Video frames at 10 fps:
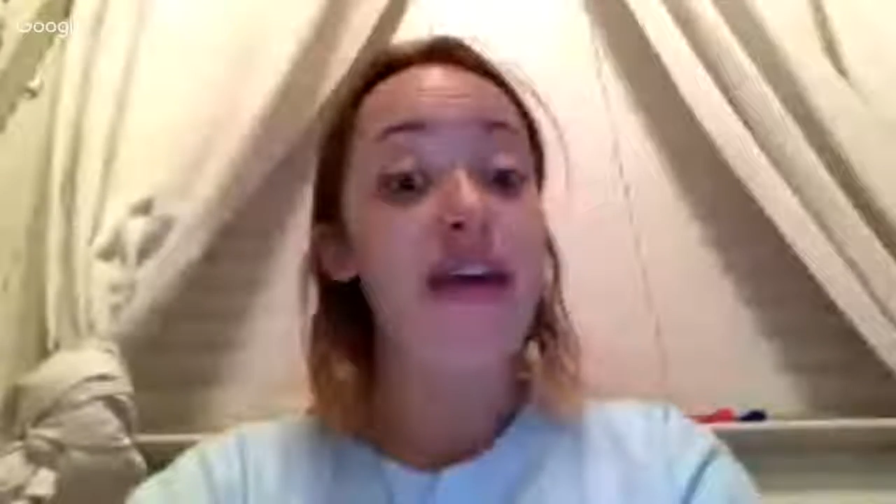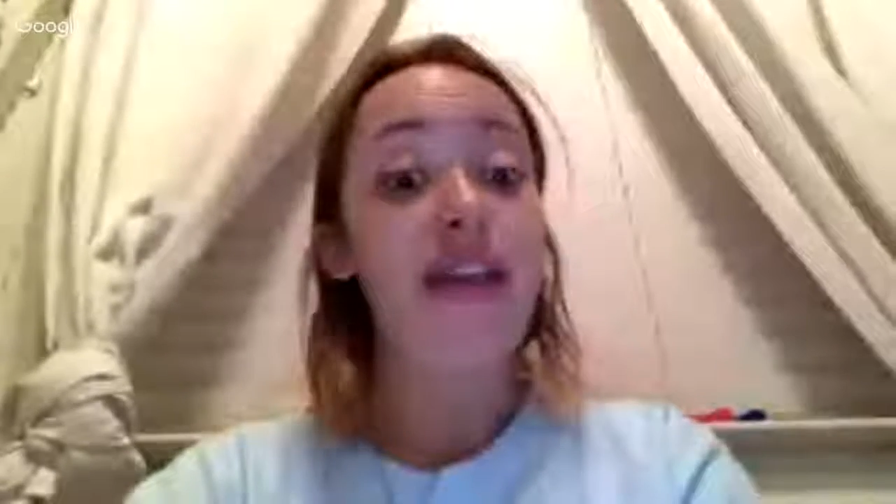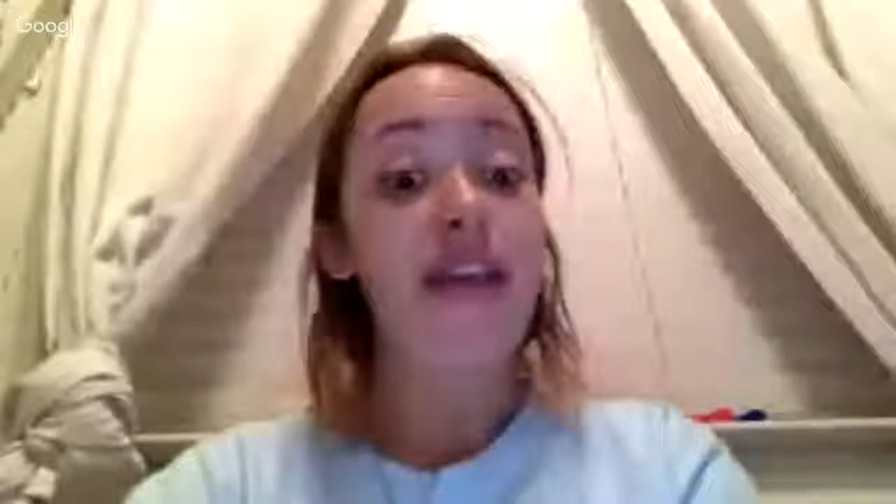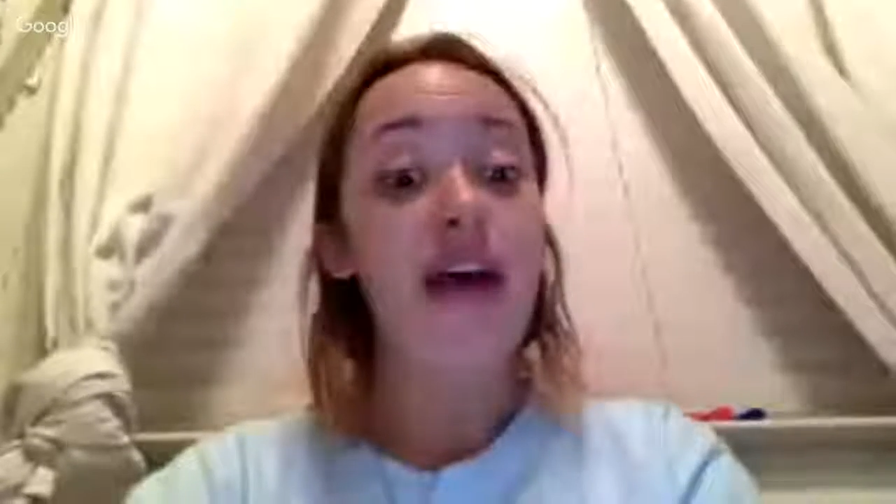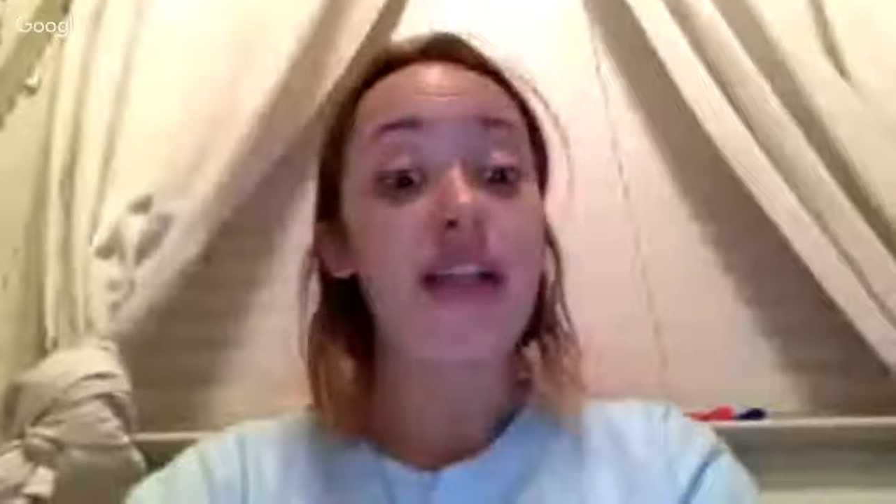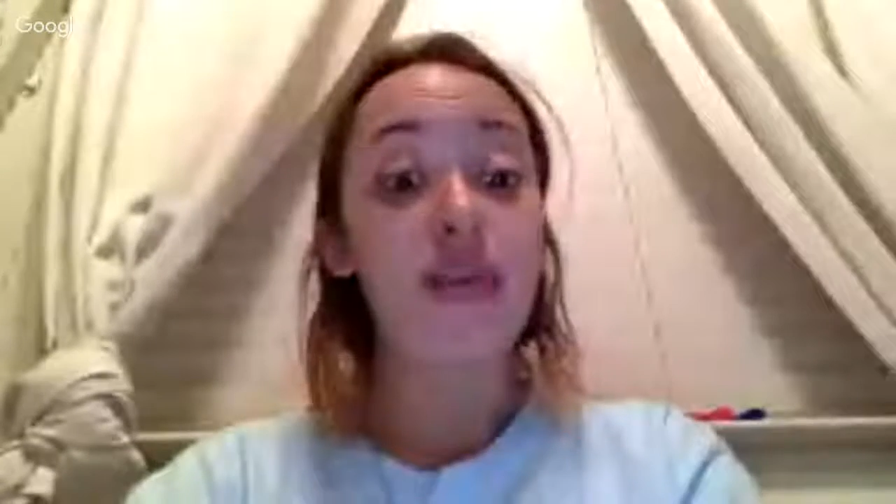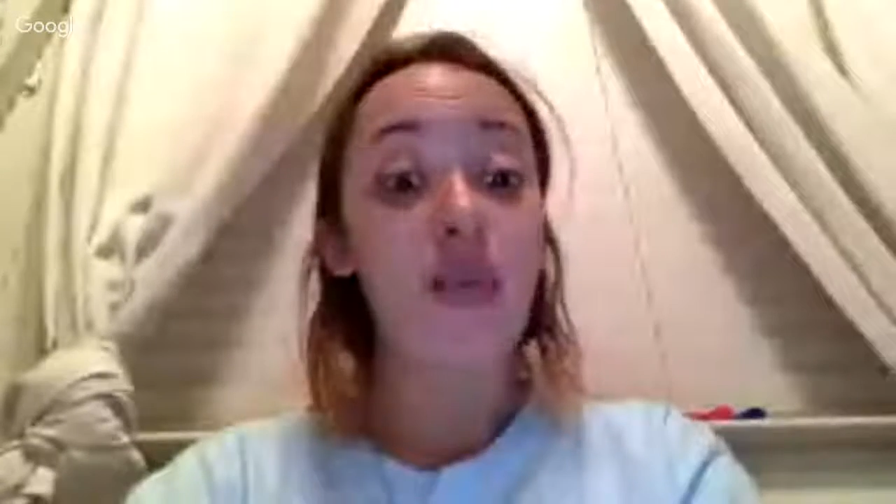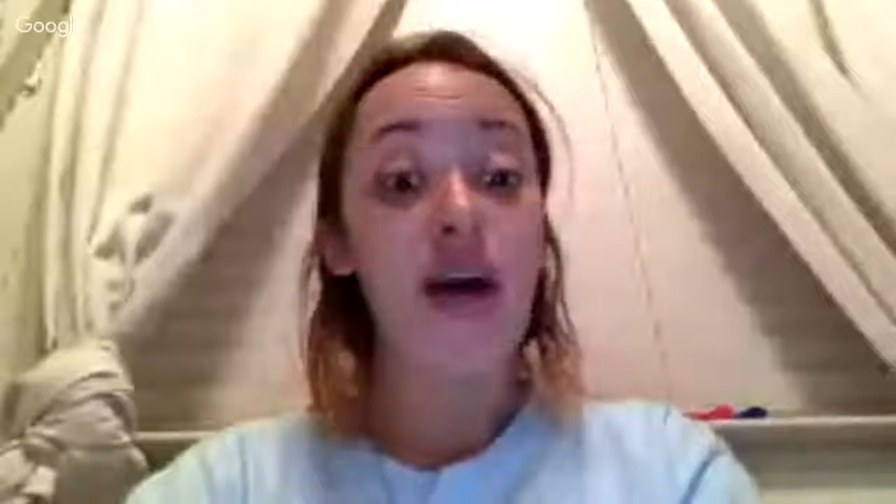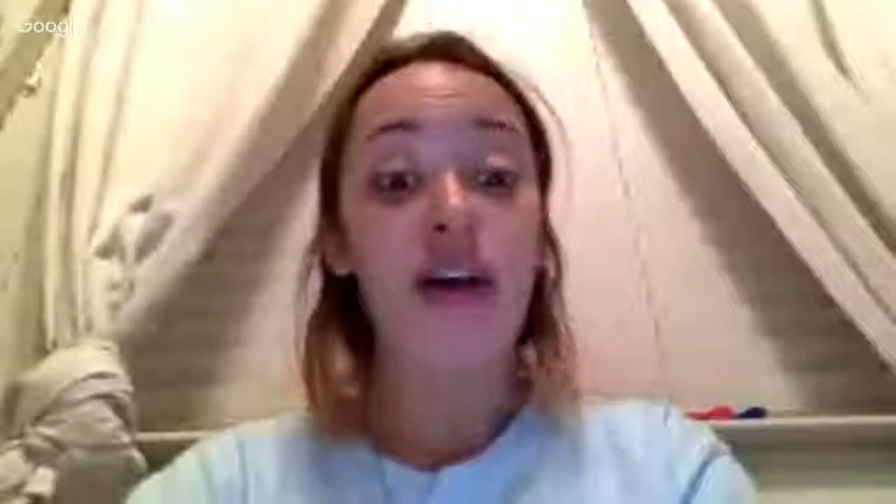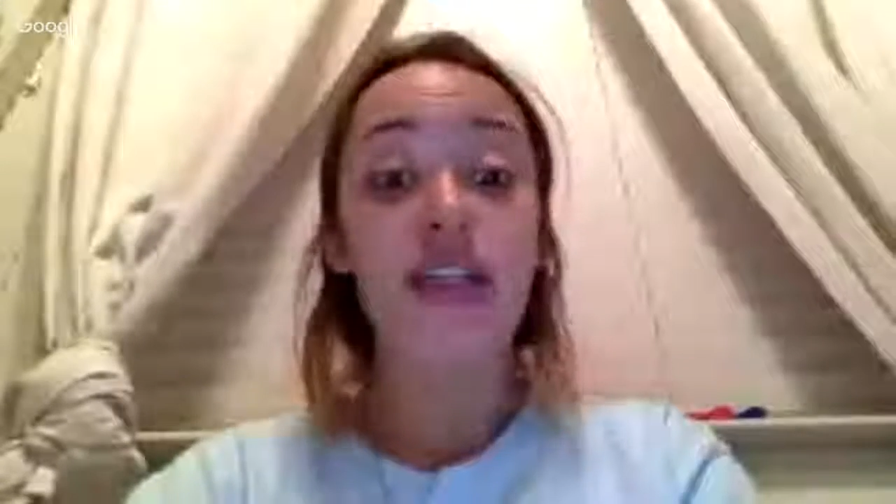as
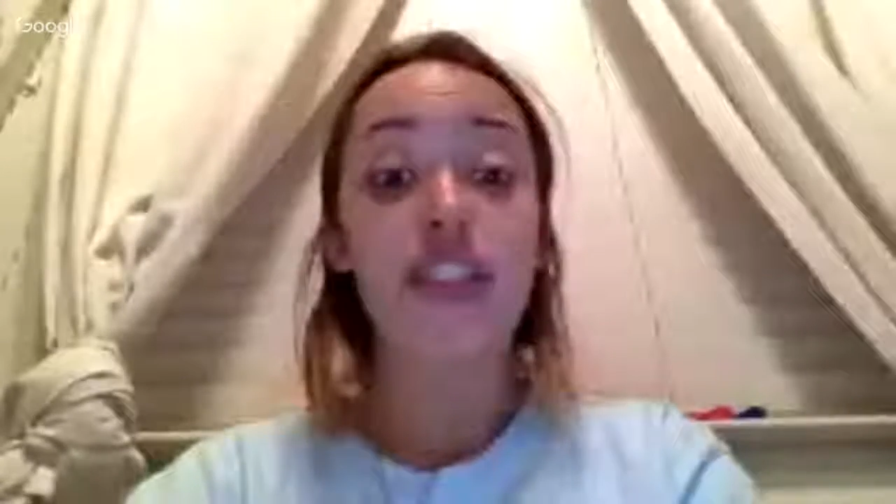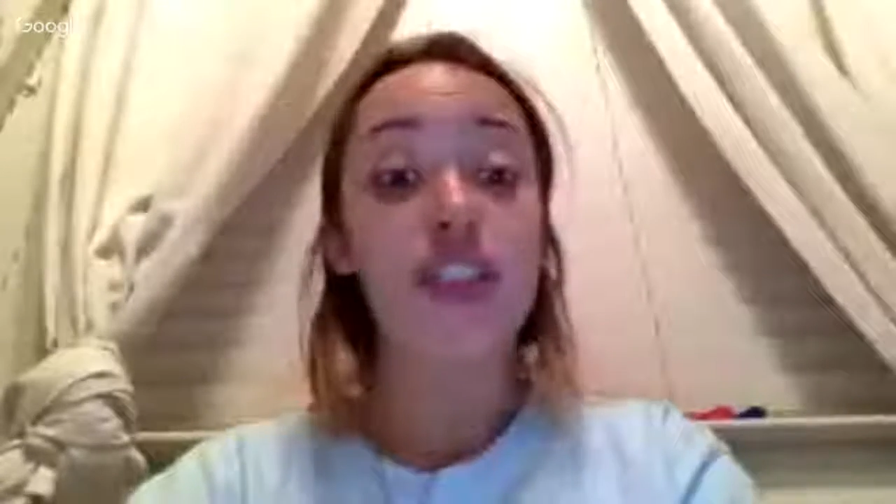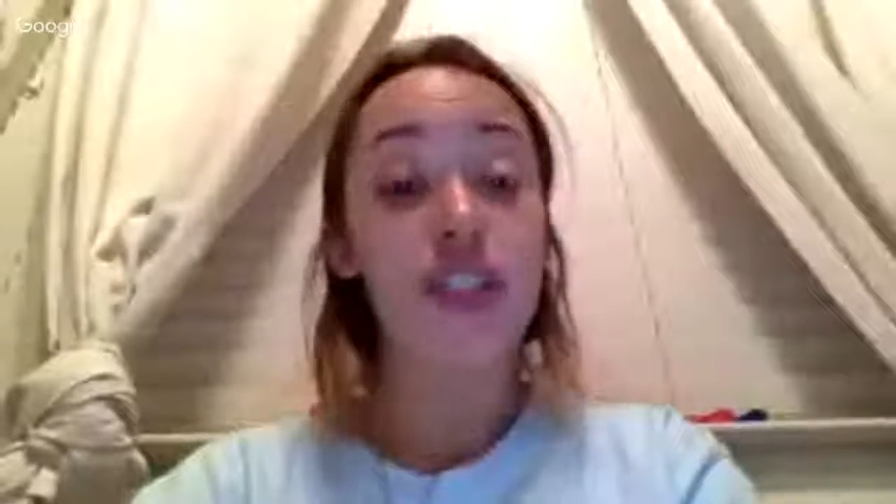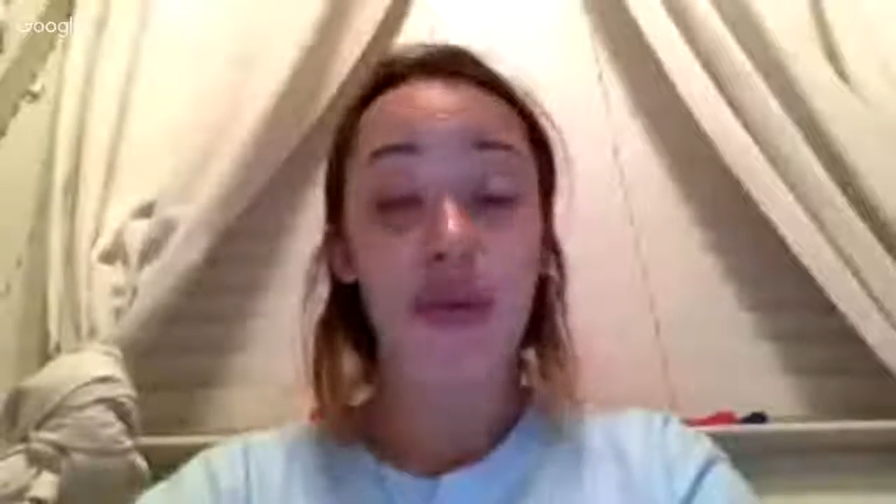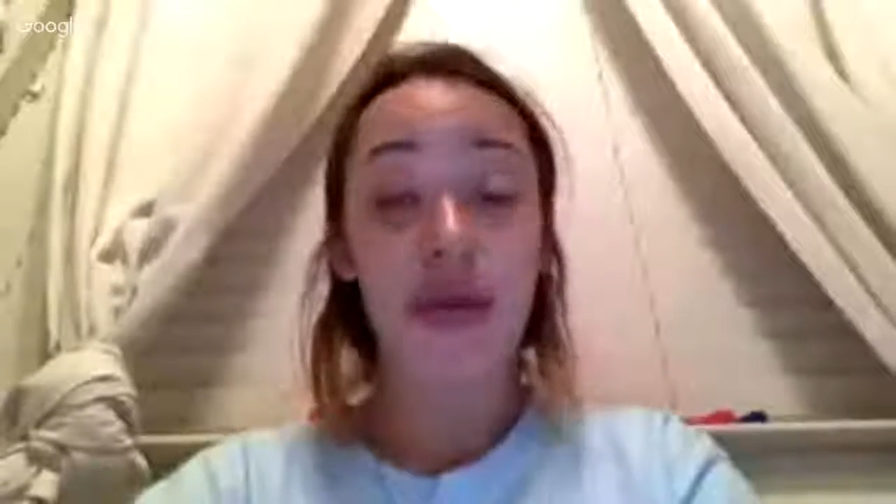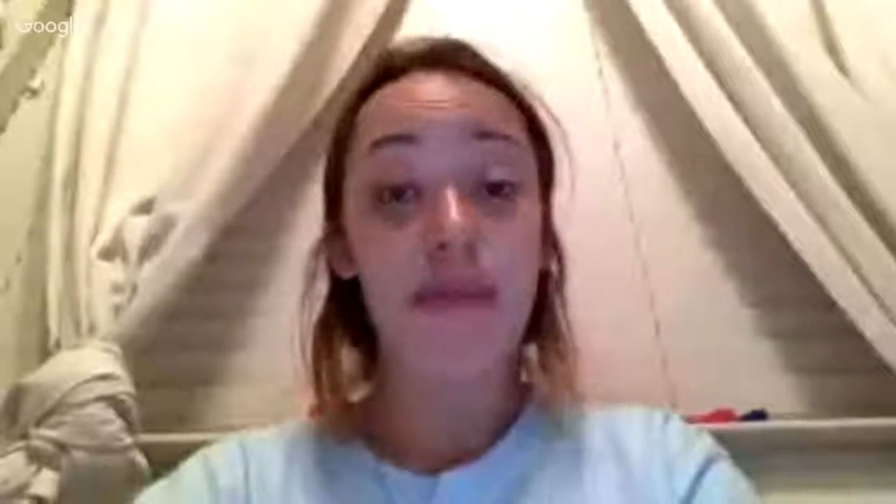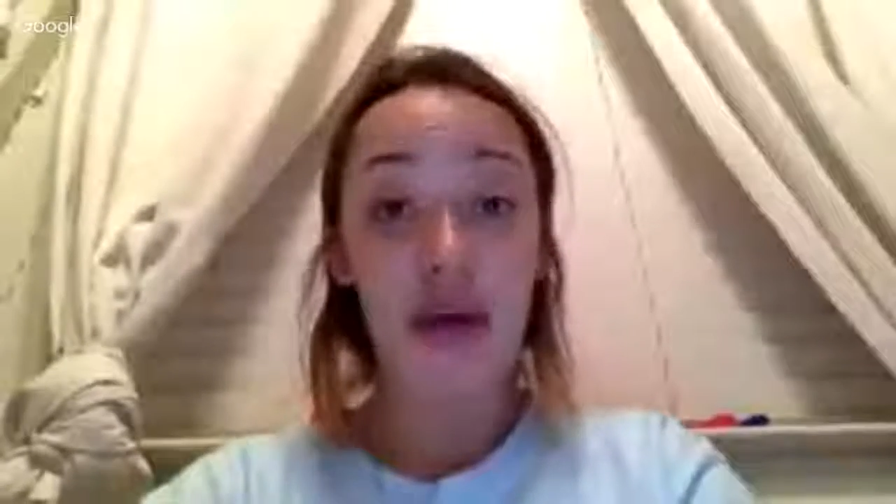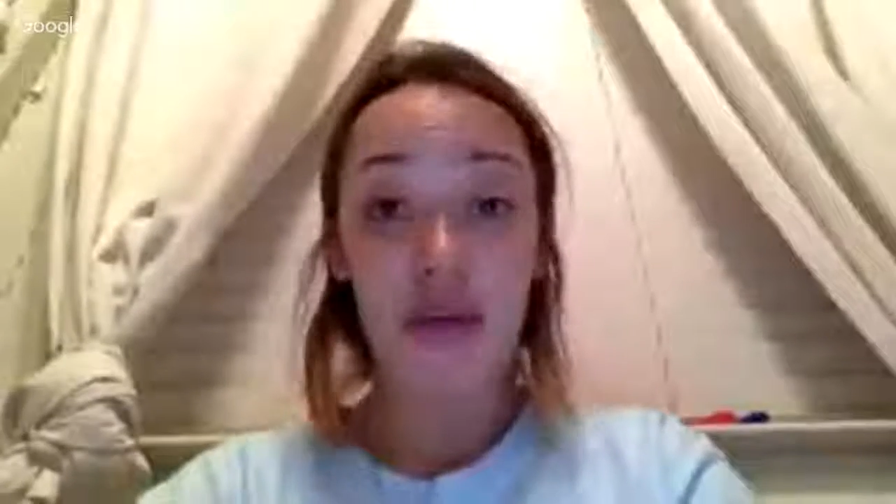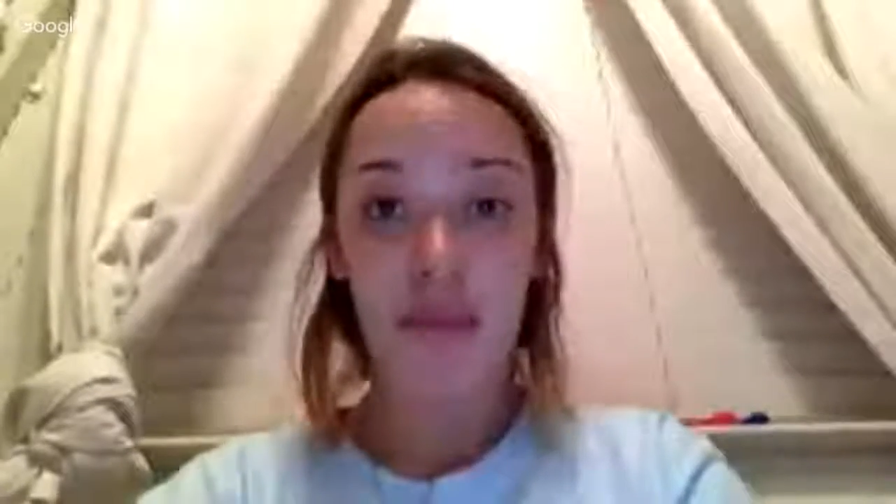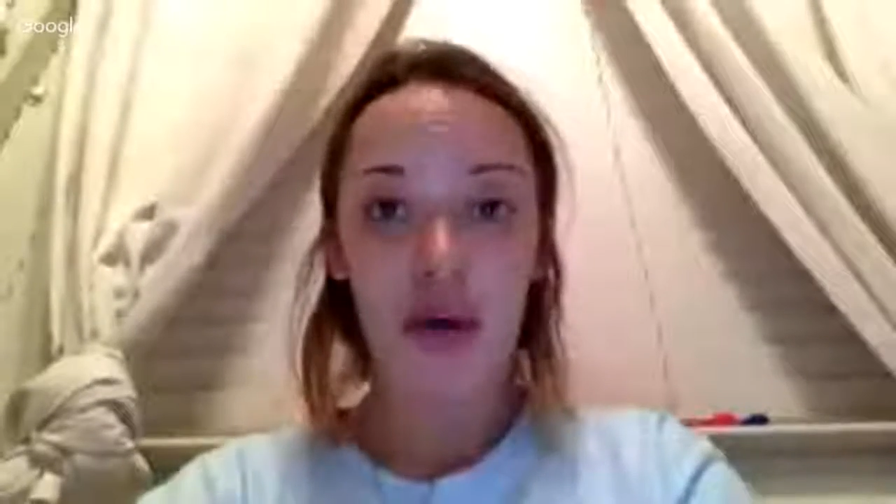well as chewing mouth parts,